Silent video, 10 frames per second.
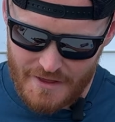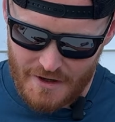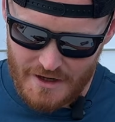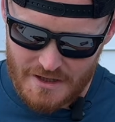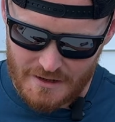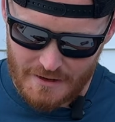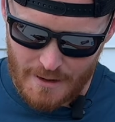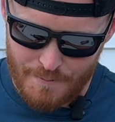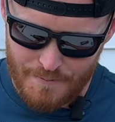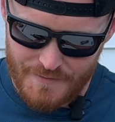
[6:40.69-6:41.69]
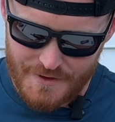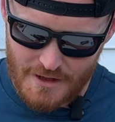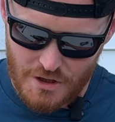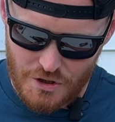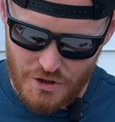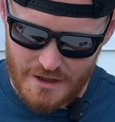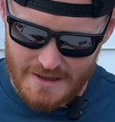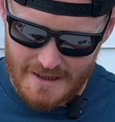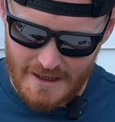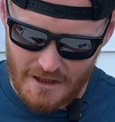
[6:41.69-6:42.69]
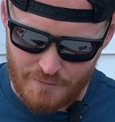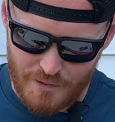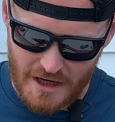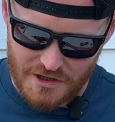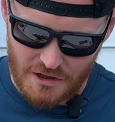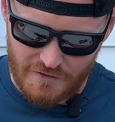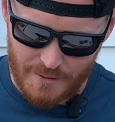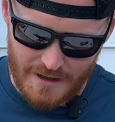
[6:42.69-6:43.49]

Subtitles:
there is a good deal of pressure from